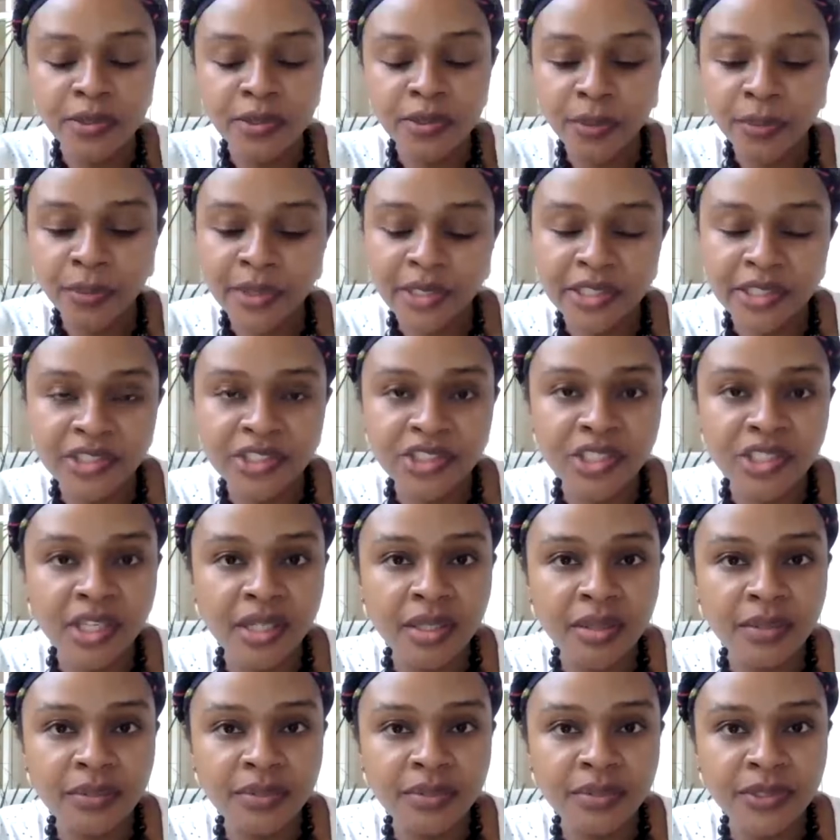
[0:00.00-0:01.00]
much
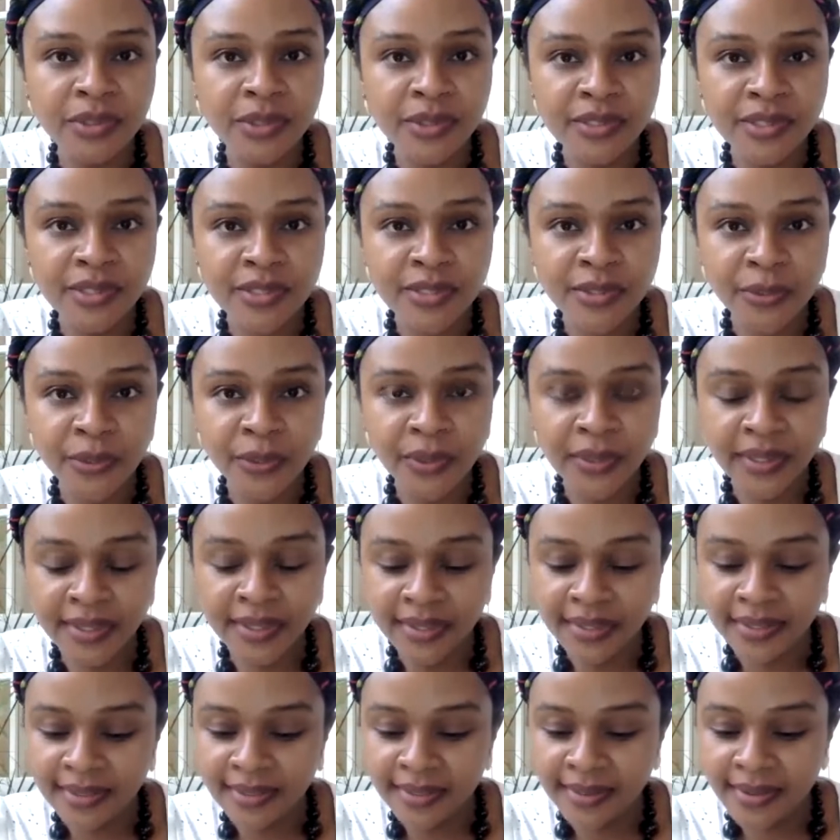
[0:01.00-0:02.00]
to Dr.
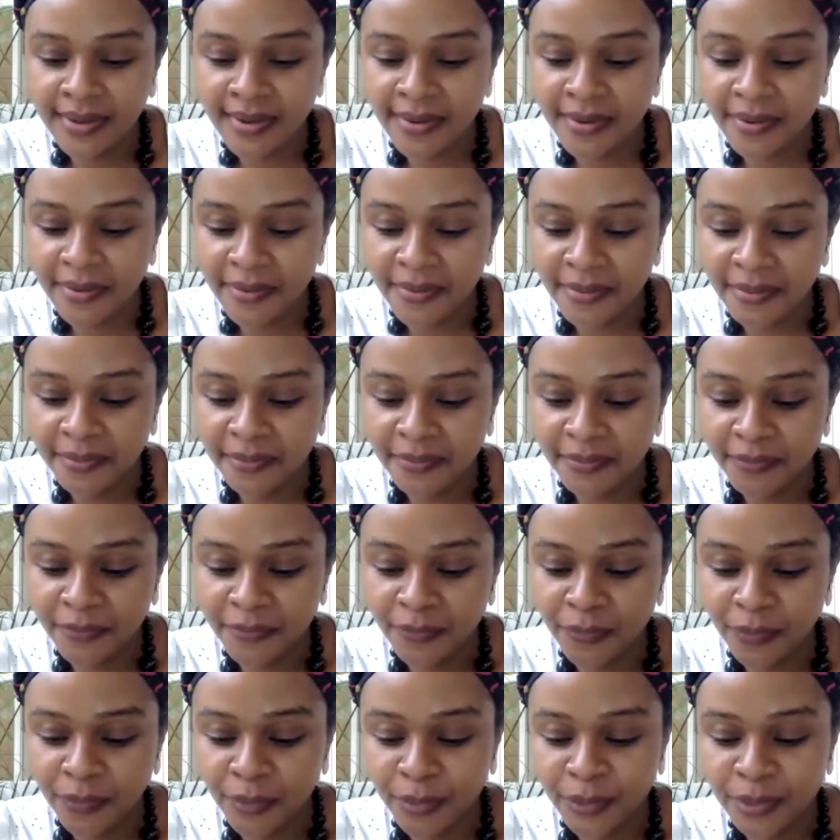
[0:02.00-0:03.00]
Soki
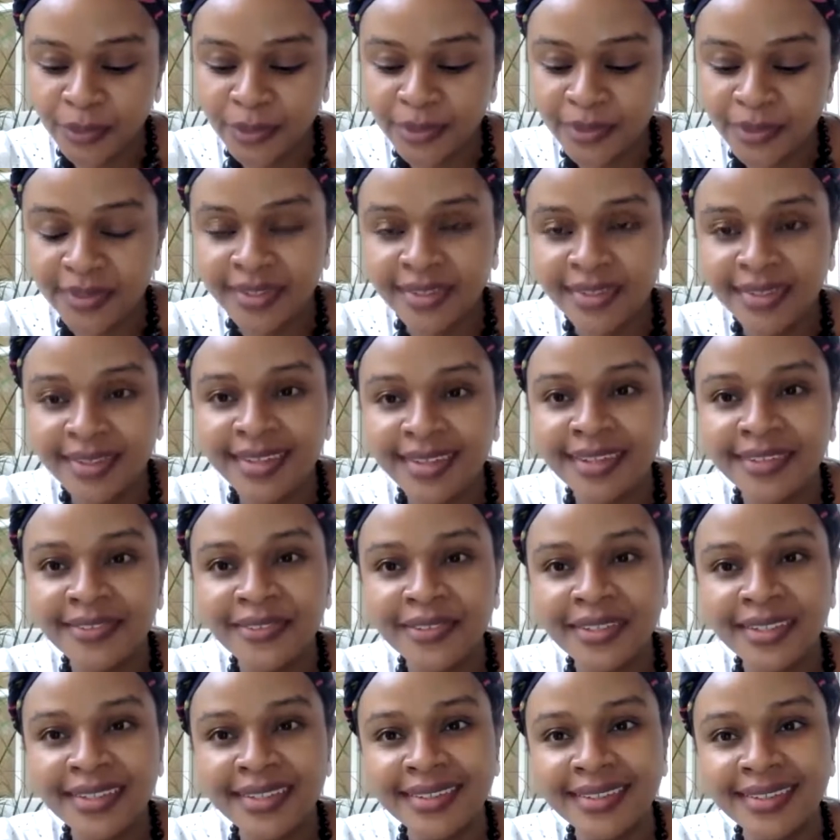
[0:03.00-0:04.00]
for that
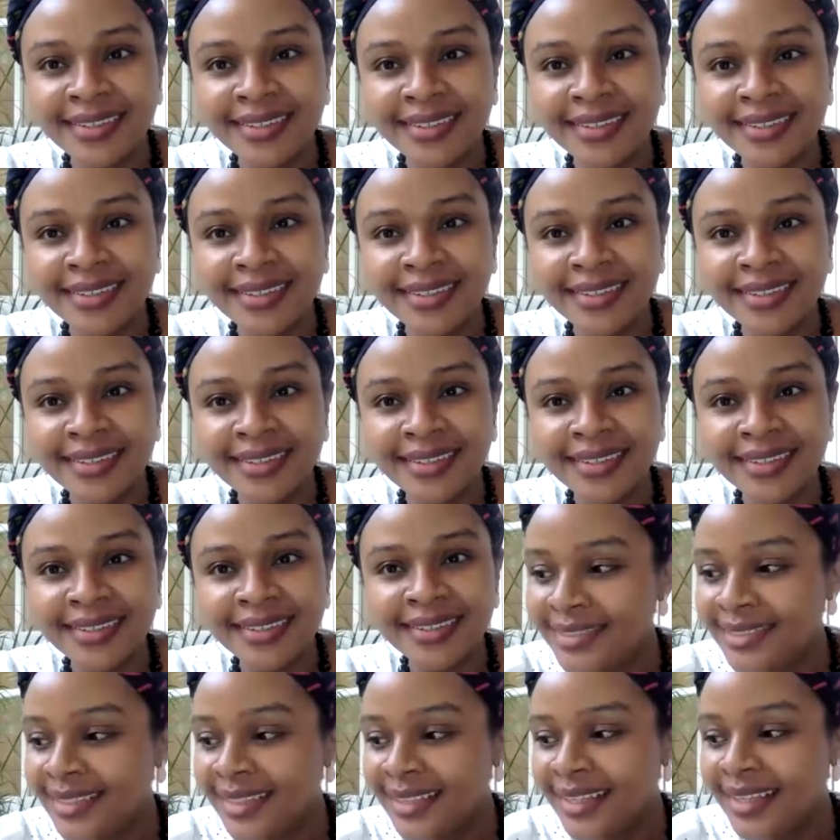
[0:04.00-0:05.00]
really
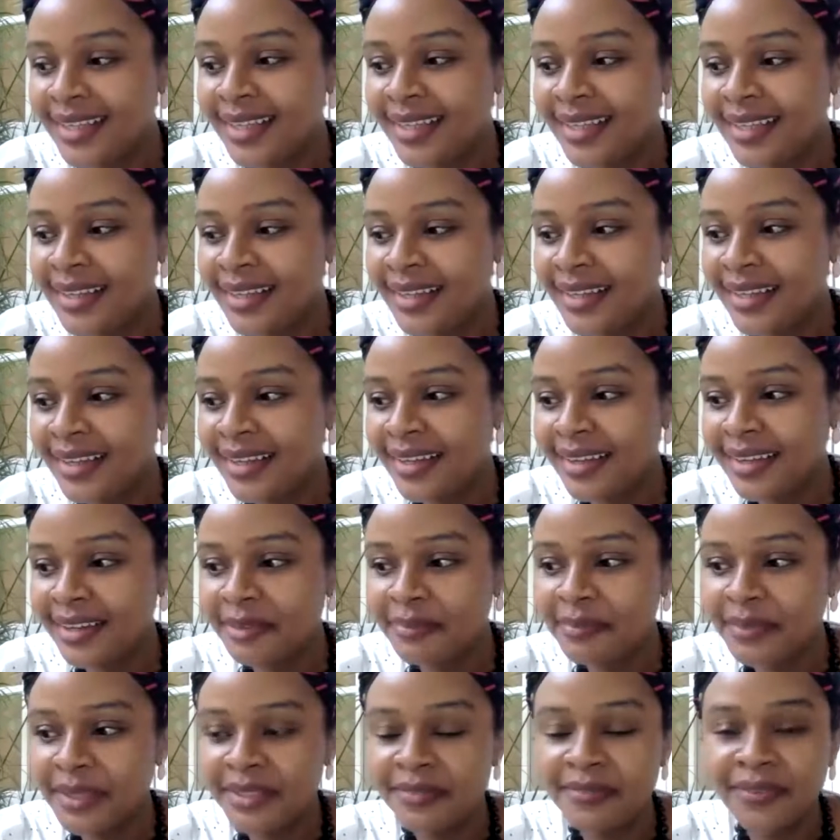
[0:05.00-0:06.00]
kind
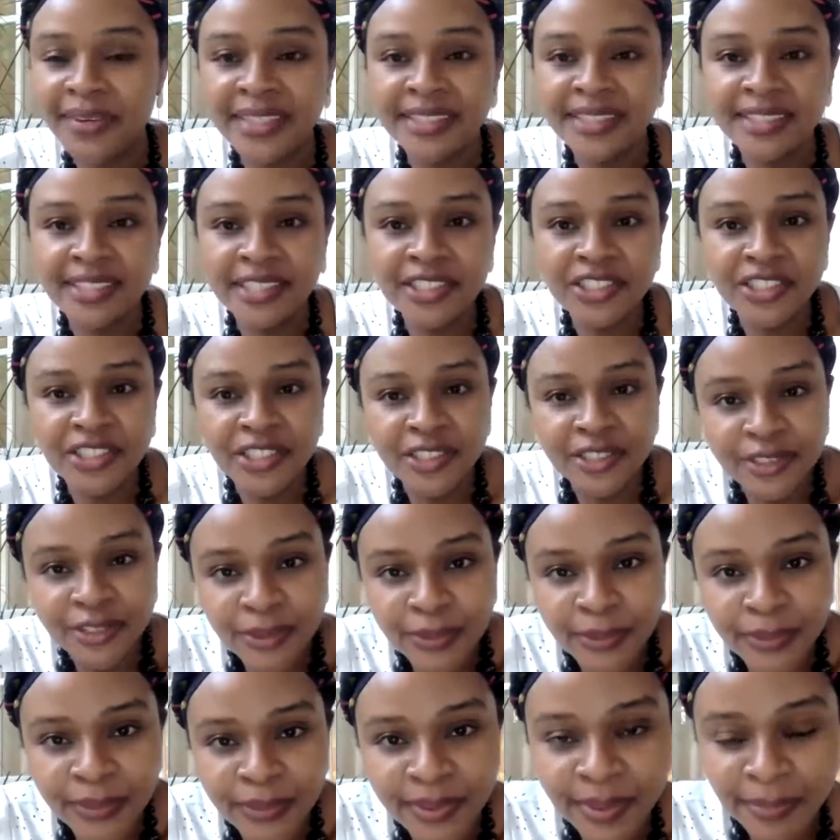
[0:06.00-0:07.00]
invitation
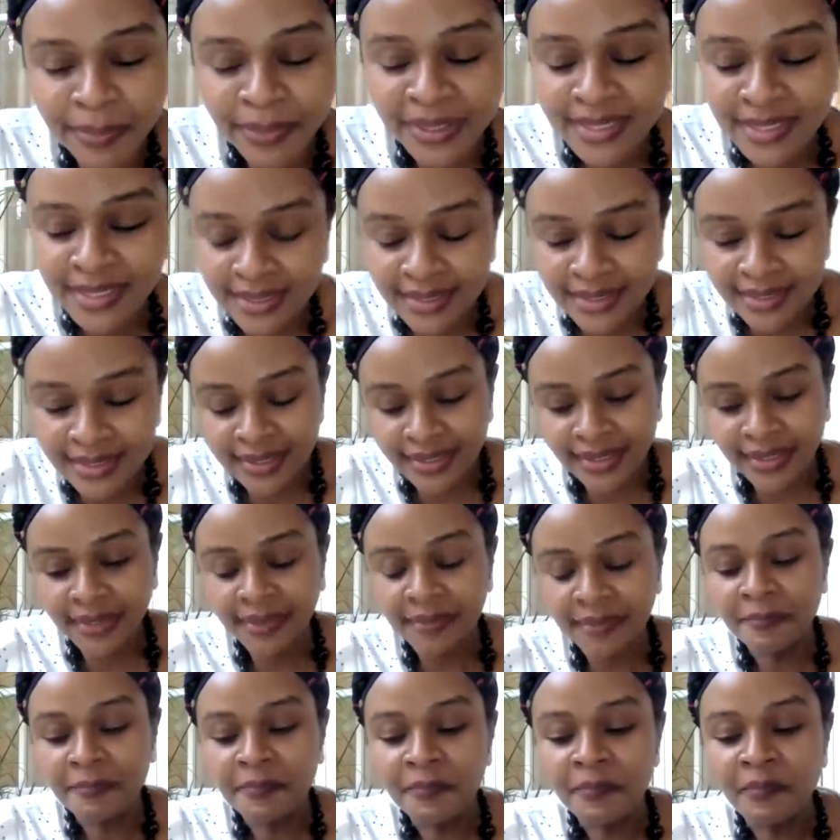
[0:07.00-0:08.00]
to the meeting
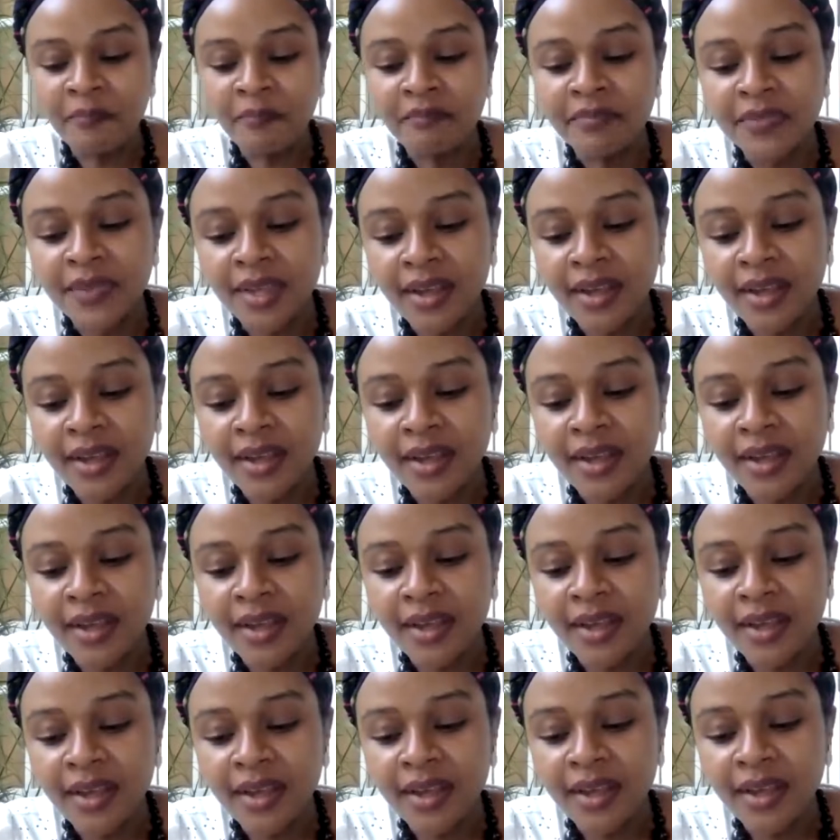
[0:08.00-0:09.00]
today.
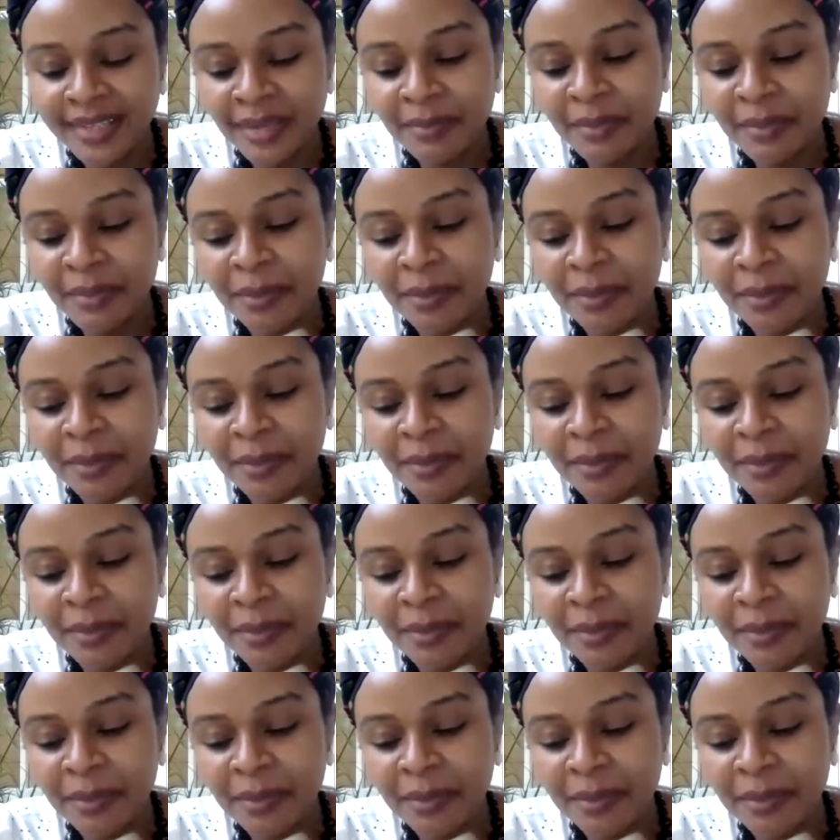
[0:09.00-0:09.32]
Let me